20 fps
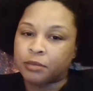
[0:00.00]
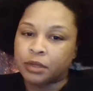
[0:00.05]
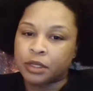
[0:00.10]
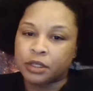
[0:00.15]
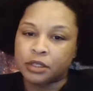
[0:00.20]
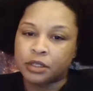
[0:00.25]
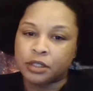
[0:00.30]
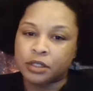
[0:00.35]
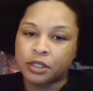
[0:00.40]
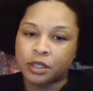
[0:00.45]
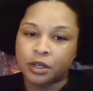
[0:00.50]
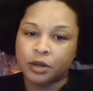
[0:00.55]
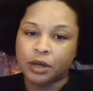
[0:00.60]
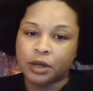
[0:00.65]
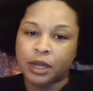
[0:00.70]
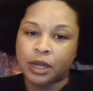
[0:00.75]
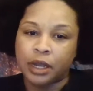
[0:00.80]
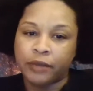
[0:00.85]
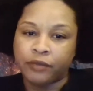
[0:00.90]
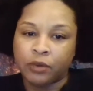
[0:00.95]

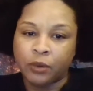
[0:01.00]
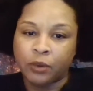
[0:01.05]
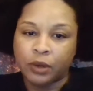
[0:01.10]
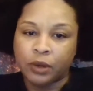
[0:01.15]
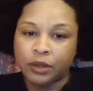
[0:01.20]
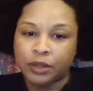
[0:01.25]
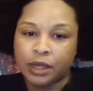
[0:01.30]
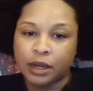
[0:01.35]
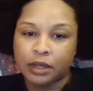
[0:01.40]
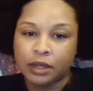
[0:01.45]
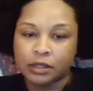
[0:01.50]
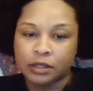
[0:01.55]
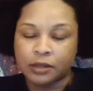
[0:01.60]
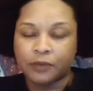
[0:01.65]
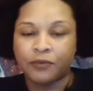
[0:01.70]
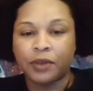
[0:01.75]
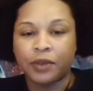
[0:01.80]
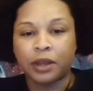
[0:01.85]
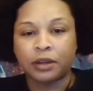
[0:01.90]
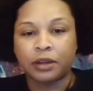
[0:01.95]
consider everyone that is
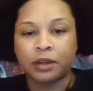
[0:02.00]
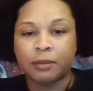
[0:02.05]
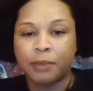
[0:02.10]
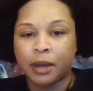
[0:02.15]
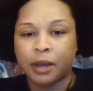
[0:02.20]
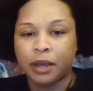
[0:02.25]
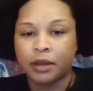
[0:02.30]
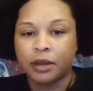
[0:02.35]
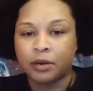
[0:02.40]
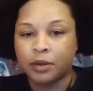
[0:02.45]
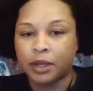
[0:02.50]
affected by it.